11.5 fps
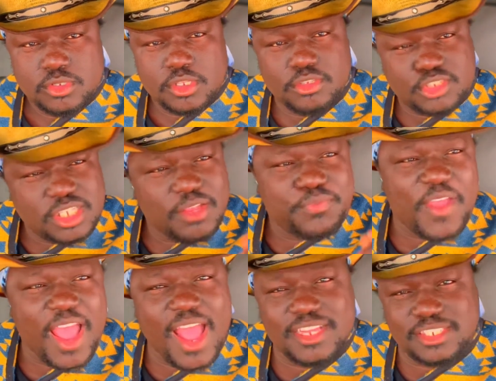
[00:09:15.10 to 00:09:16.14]
If she
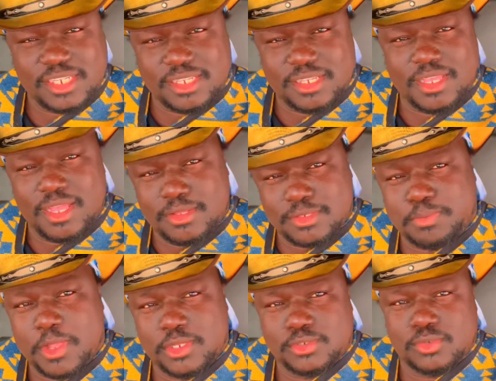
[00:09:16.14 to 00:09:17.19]
finds she can get this
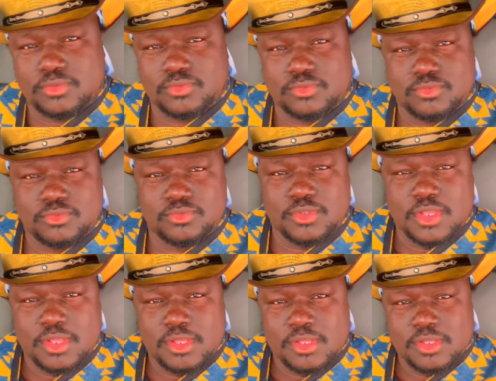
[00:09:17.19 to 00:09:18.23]
special.
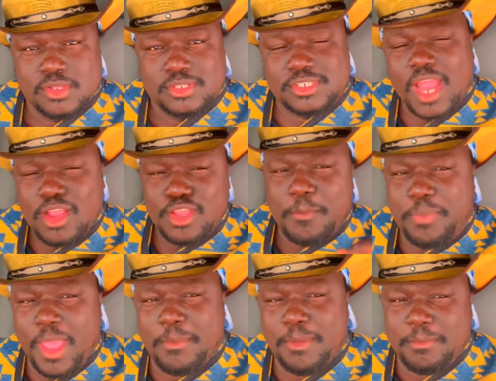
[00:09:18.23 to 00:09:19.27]
Tell your
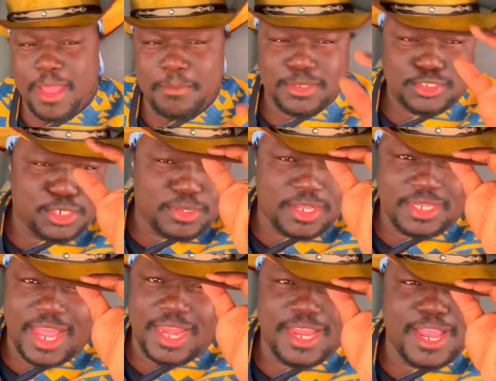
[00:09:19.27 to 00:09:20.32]
baby mama Sugar
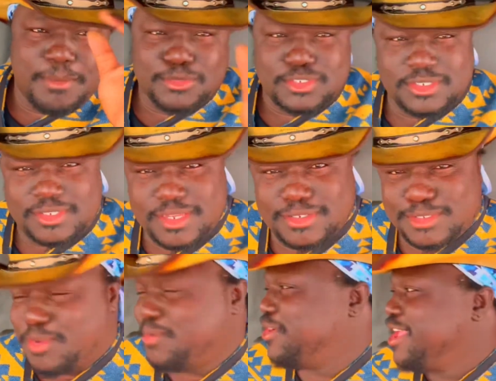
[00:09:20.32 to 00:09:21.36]
Daddy Hamilton says
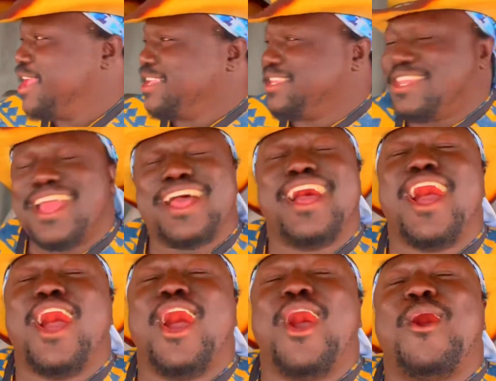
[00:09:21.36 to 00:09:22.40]
so.
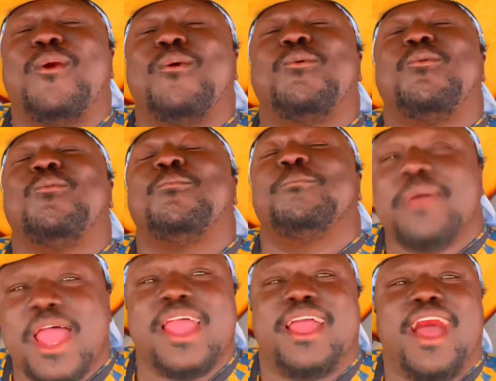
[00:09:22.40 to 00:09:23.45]
Yo,
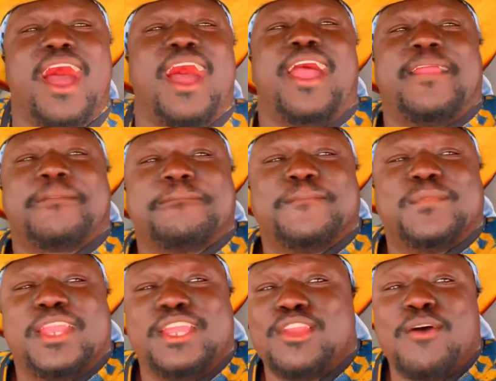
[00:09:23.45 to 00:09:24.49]
man, all right.
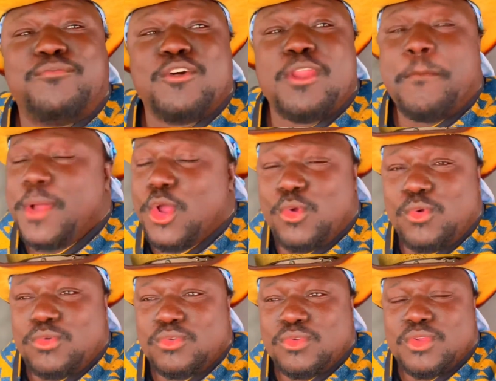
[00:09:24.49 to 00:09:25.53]
Enough with the
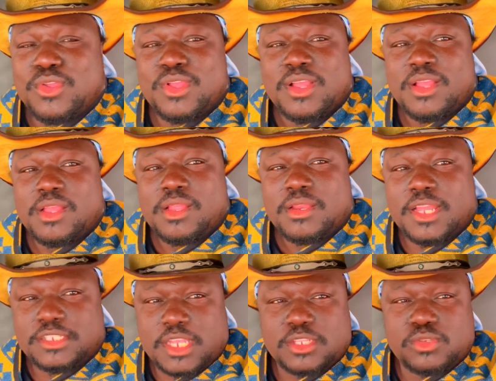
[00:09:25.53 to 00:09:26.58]
boo.
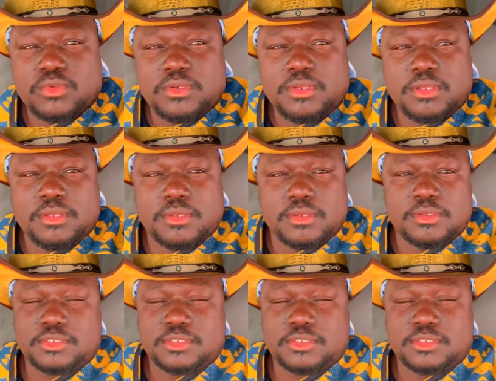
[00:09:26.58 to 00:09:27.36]
Let's get to the deal.